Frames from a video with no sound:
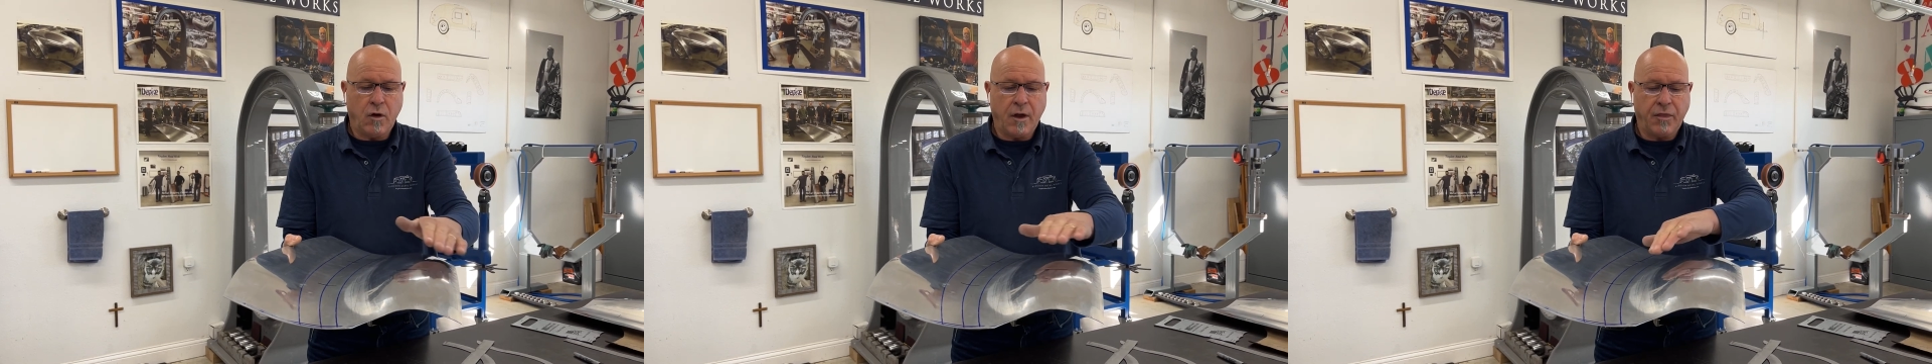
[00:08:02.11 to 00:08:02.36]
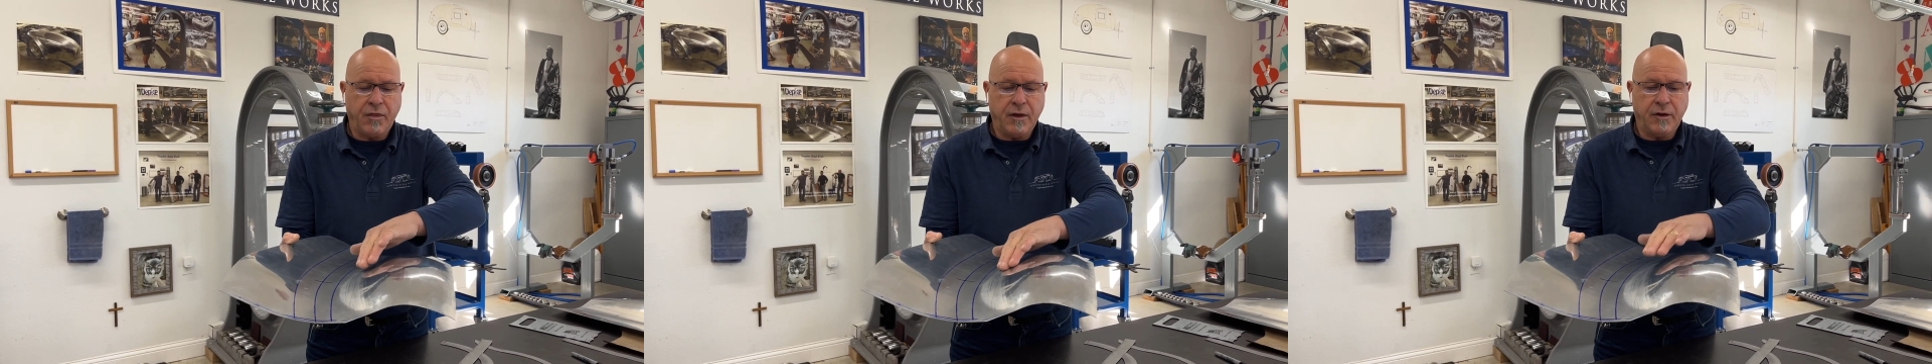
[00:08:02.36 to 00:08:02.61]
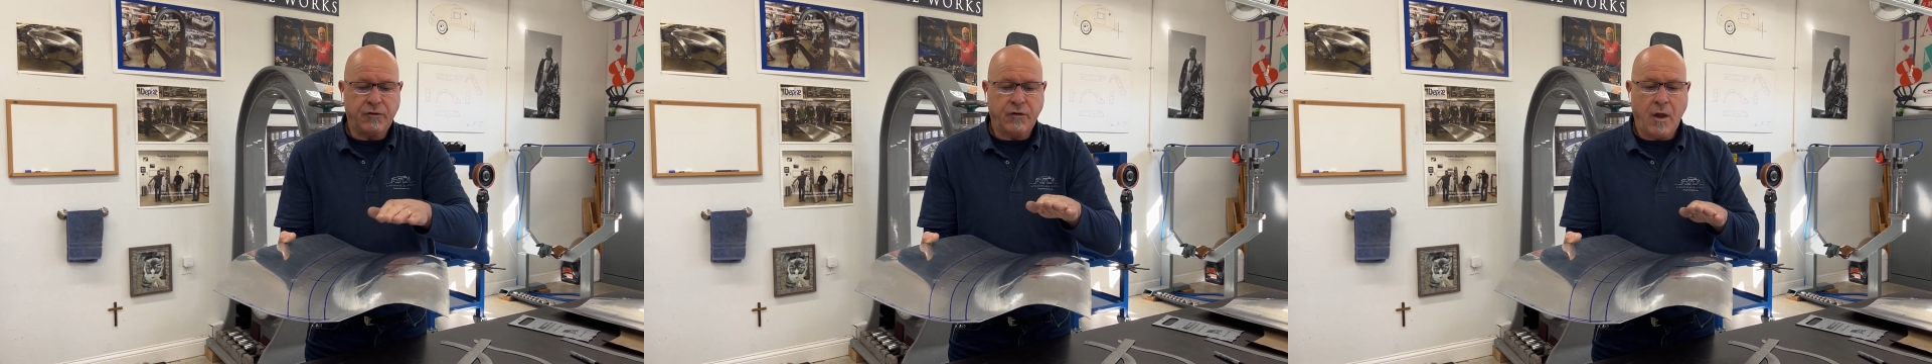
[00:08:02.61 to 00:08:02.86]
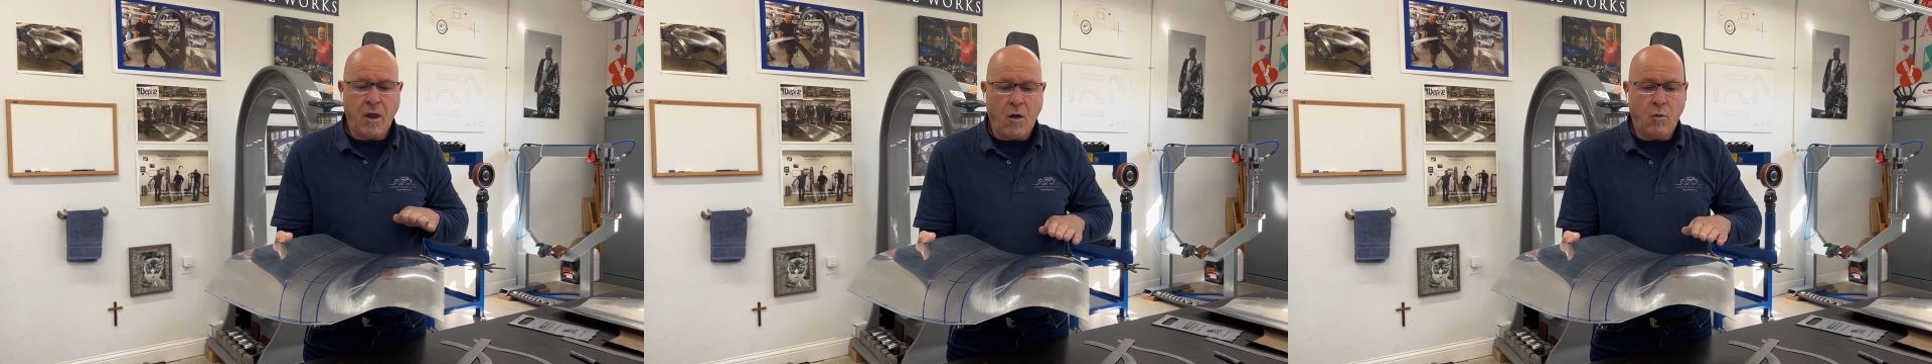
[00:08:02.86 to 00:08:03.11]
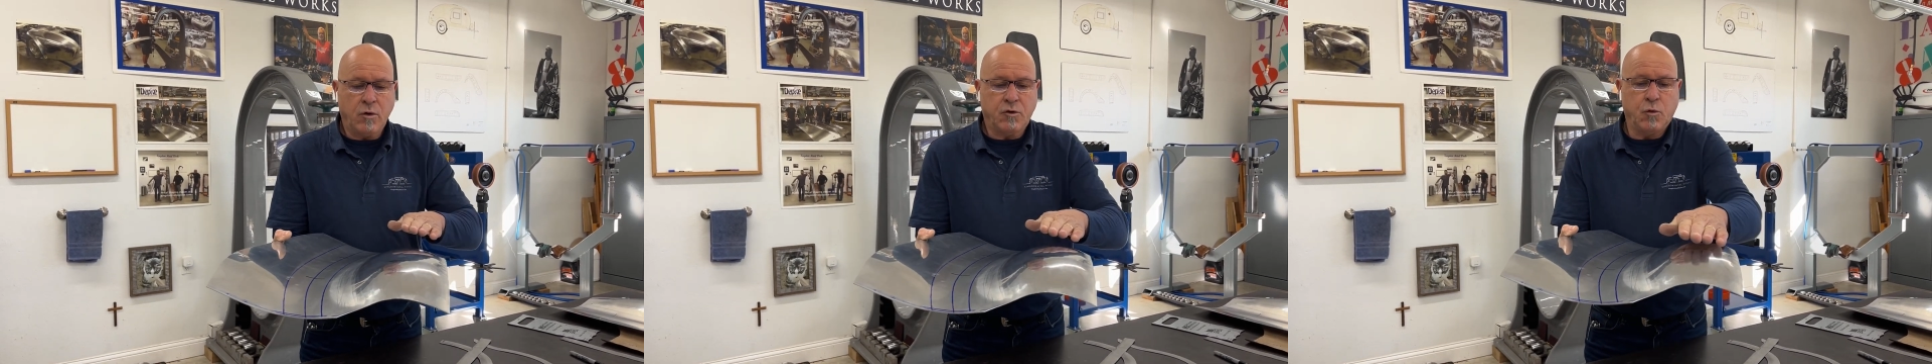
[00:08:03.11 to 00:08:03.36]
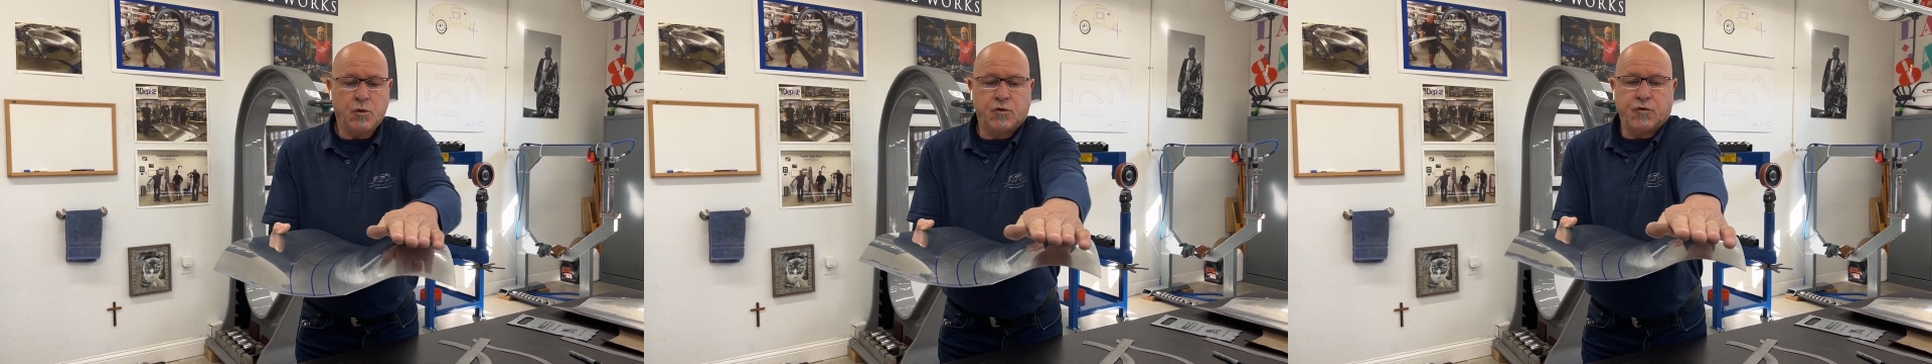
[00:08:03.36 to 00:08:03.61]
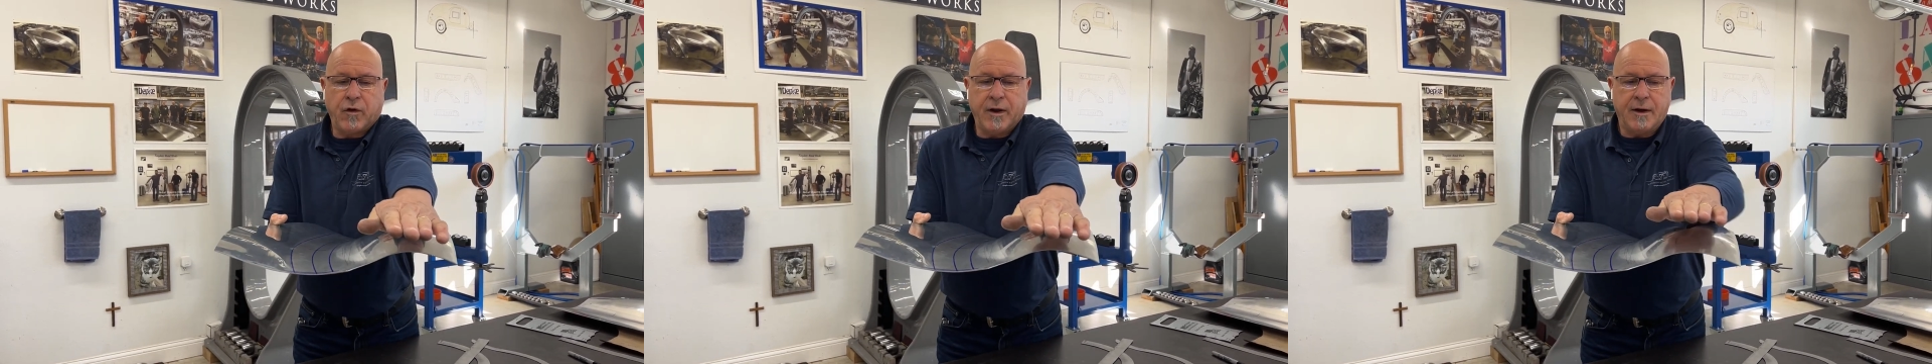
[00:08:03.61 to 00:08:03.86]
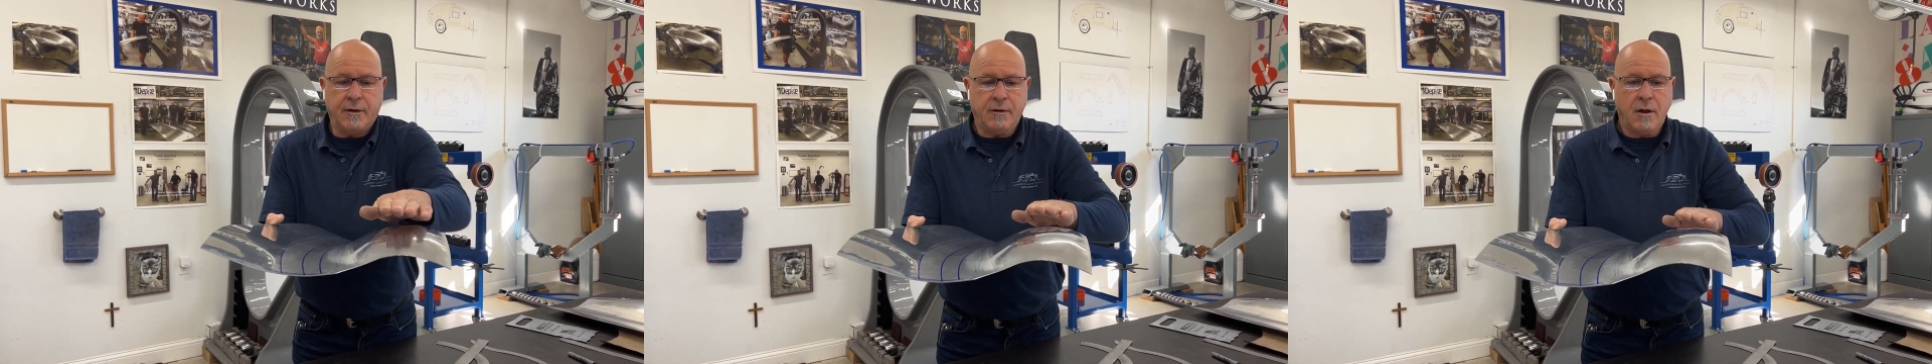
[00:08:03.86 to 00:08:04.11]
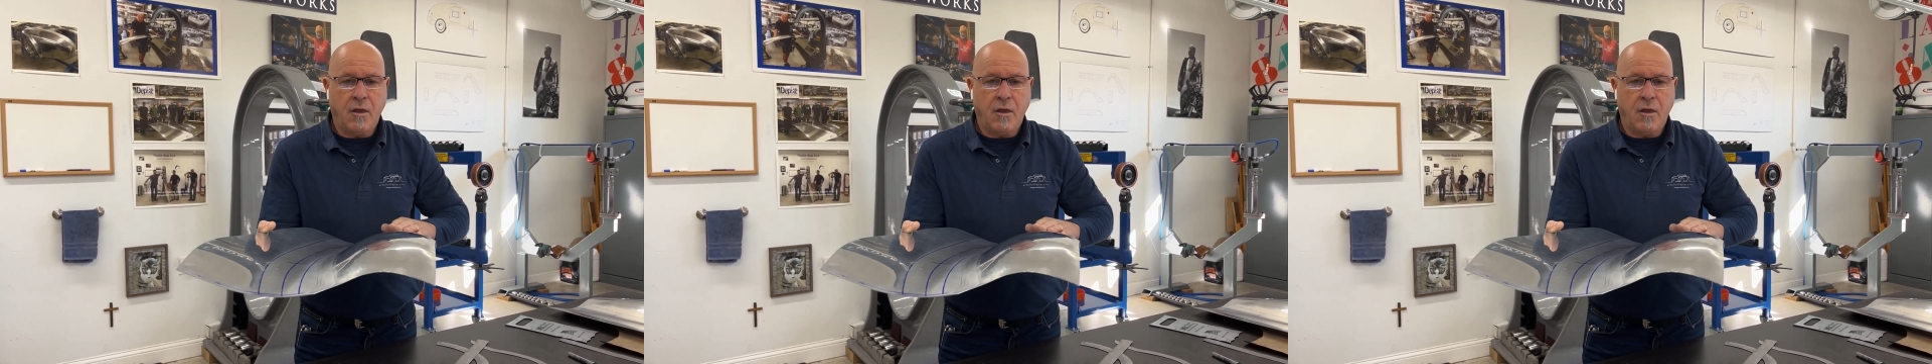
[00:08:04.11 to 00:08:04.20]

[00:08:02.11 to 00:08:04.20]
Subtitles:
like this, which will straighten